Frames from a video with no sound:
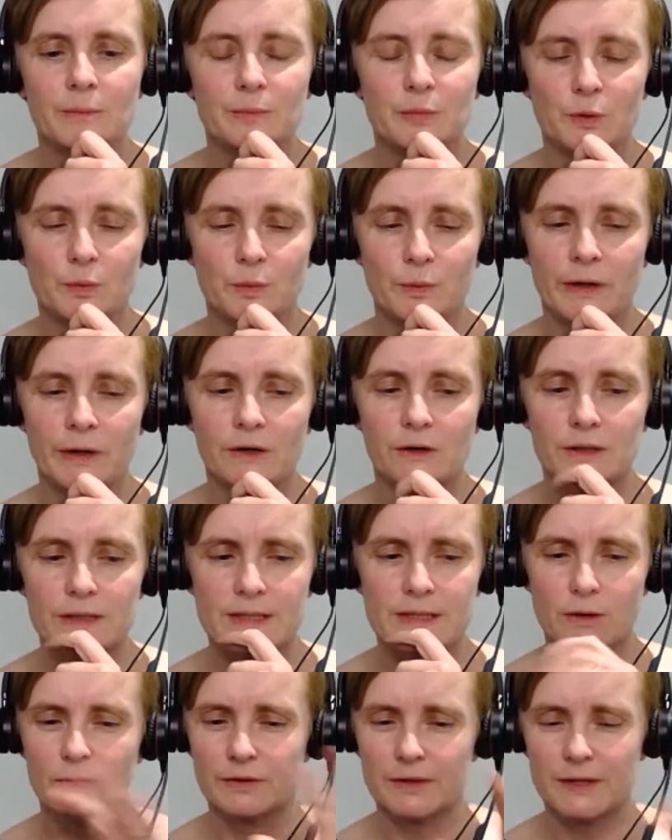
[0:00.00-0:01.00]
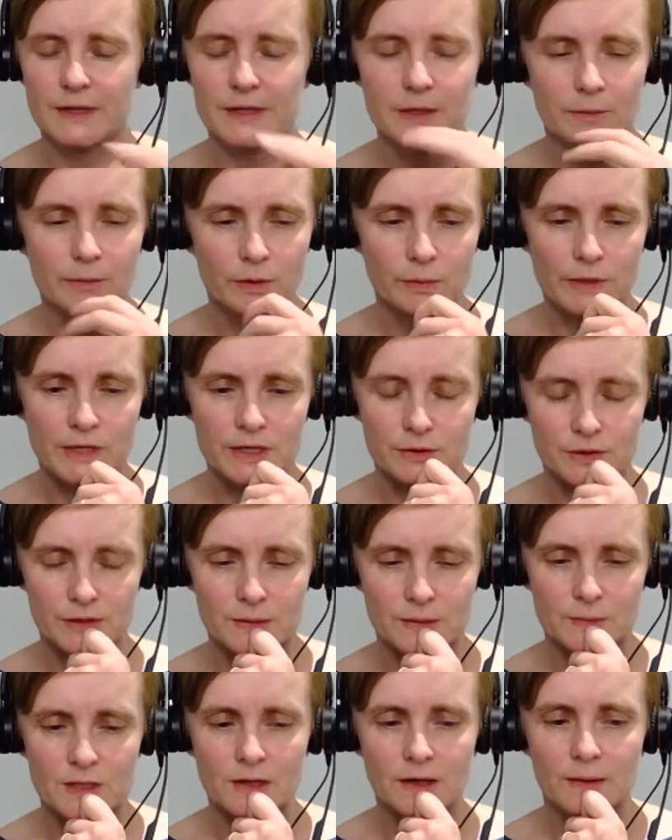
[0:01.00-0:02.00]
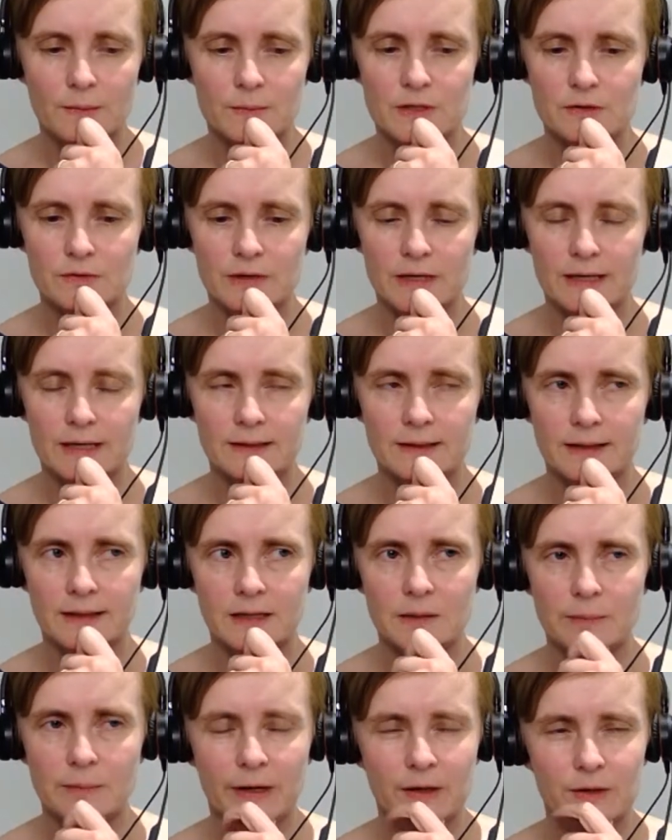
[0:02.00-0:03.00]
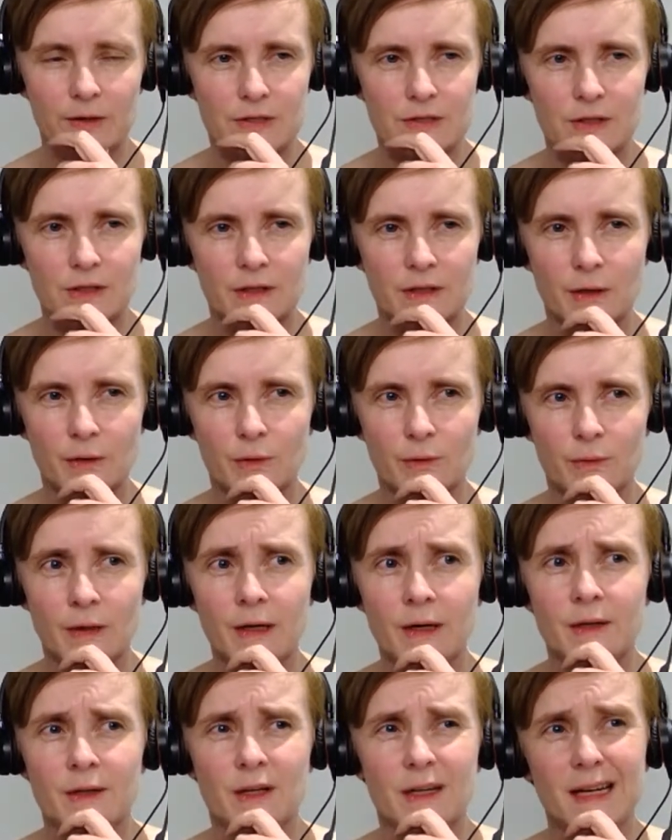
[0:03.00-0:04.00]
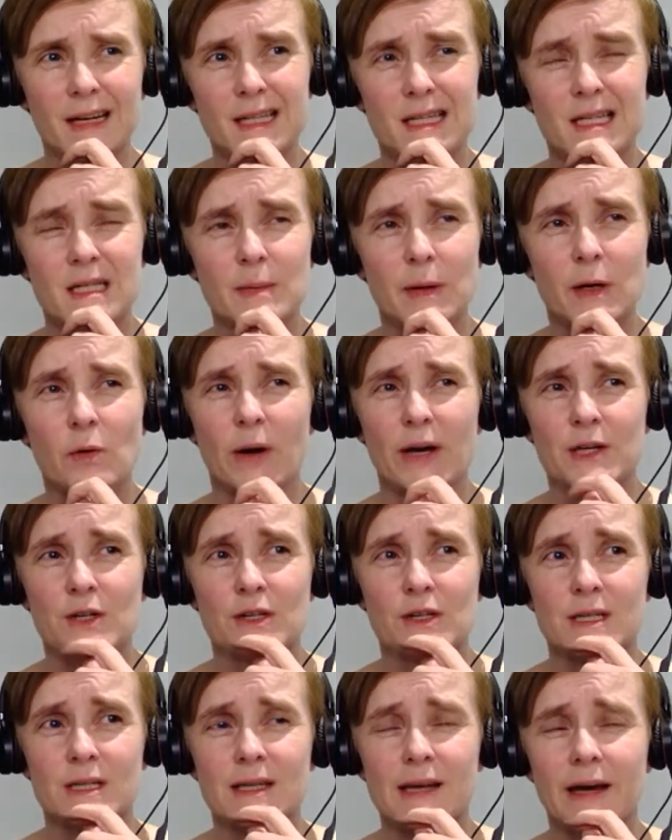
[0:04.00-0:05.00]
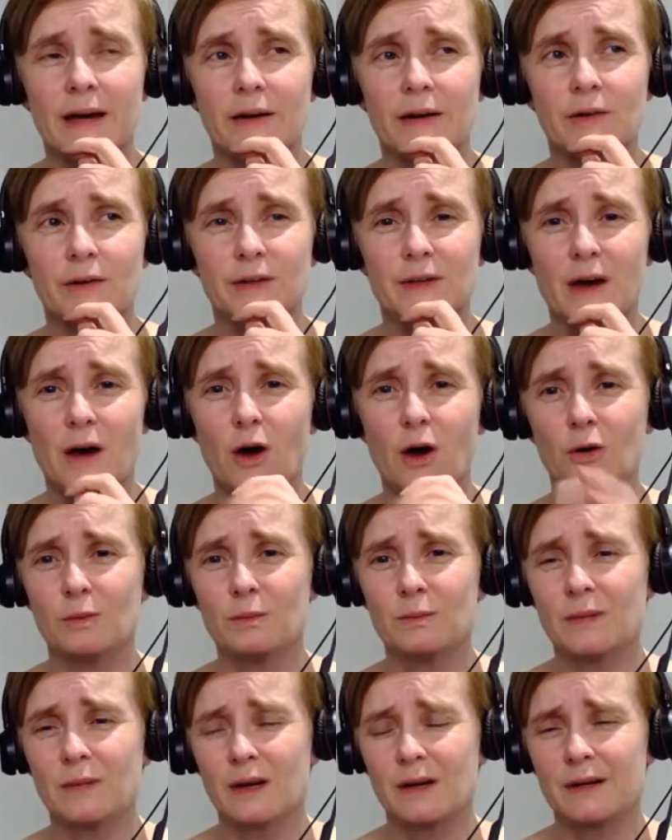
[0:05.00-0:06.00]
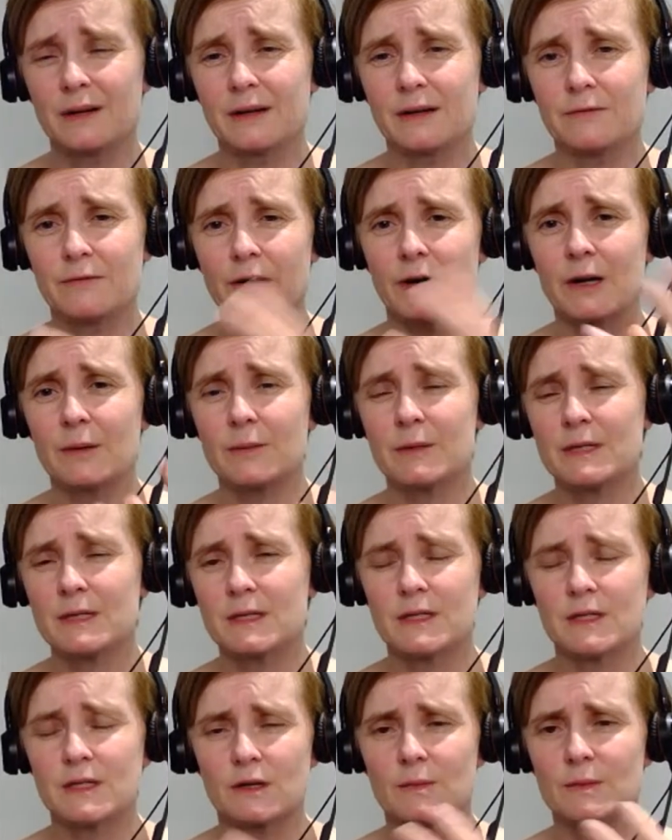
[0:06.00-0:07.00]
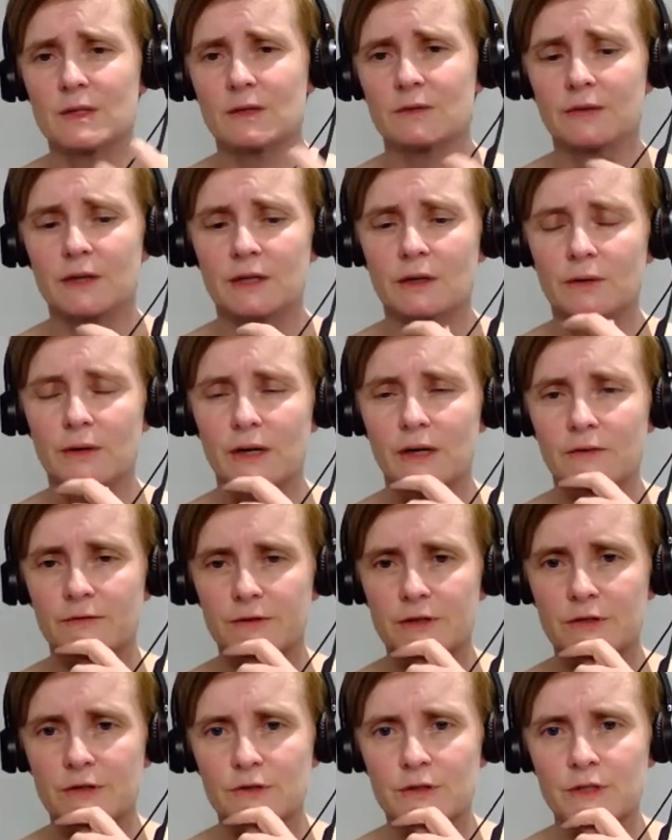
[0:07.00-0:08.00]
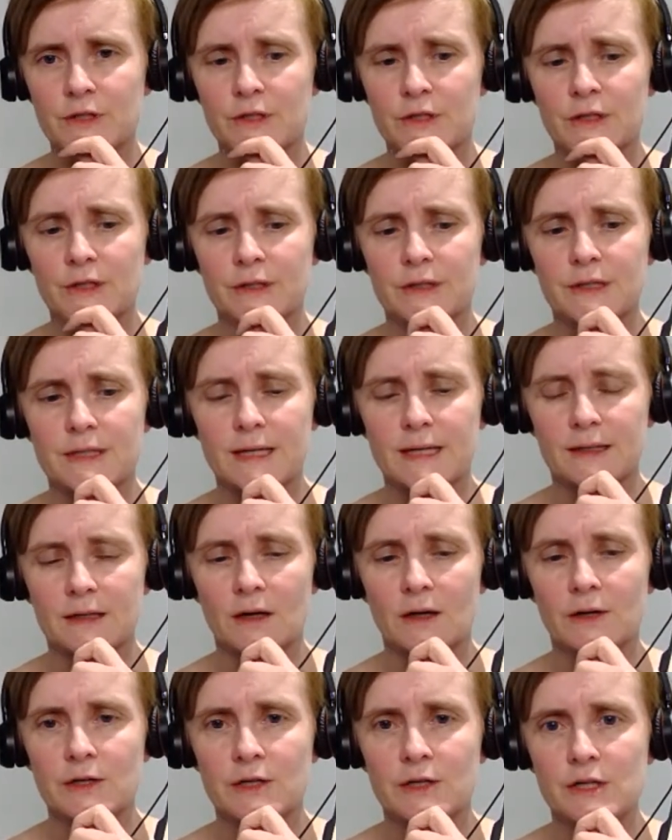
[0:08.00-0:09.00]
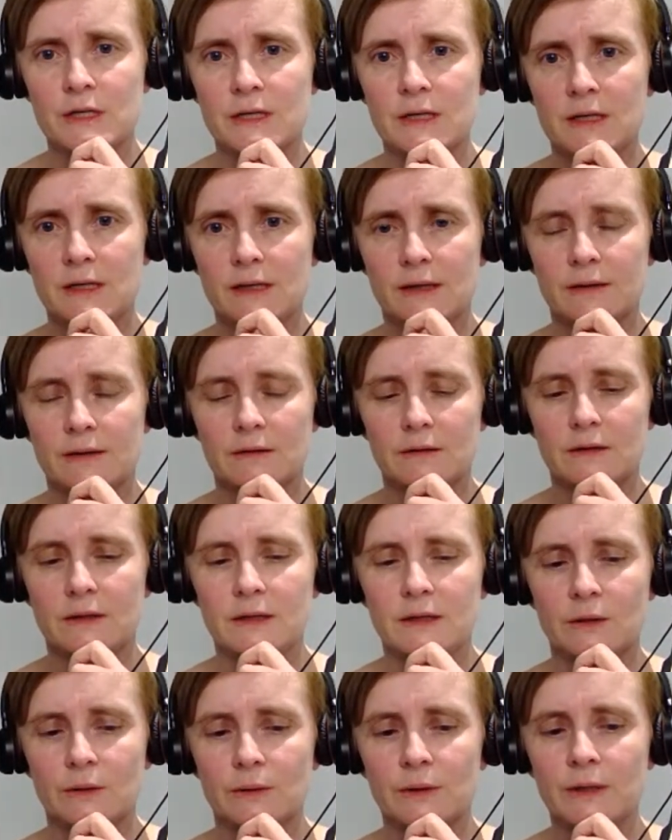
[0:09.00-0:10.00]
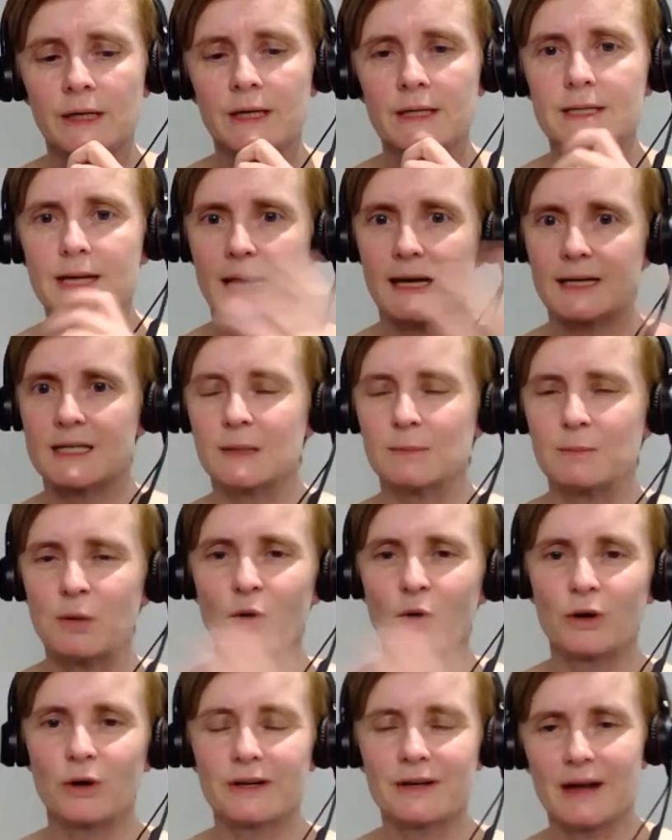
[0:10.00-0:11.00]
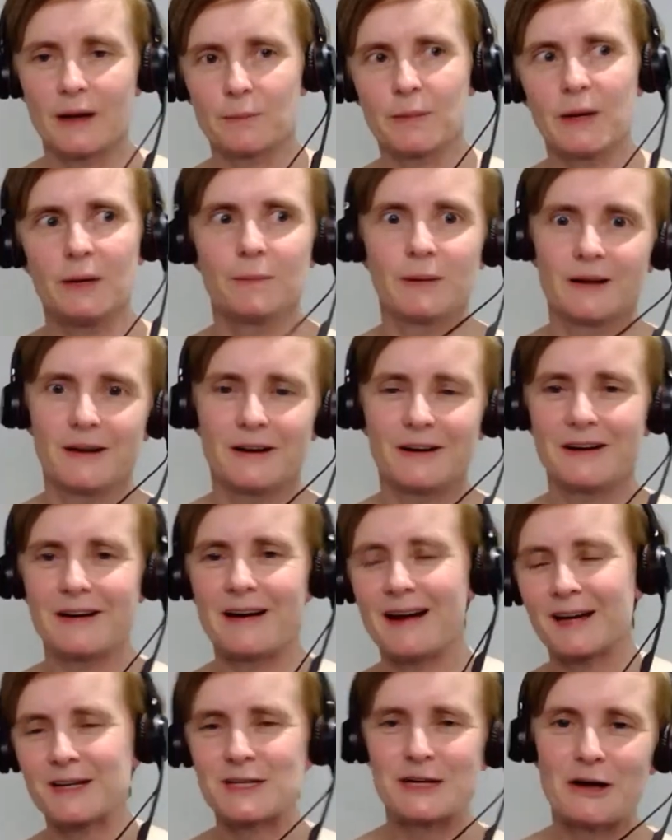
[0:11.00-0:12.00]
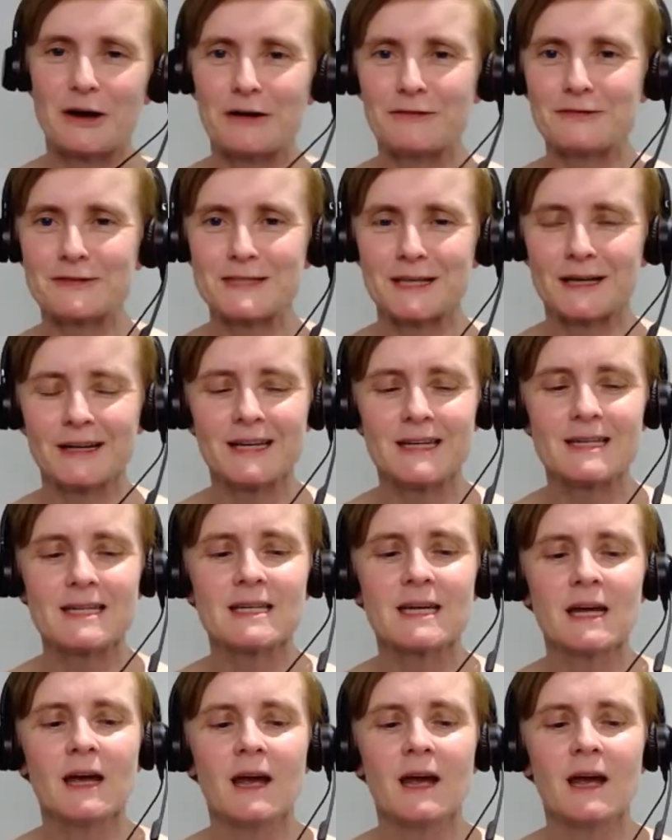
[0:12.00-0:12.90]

But we also, over the summer, we took some time to really think about, you know, there needed to be questions there on the home learning environment in terms of, you know, infrastructure and technology and, you know, tech support. Now people are actually off site.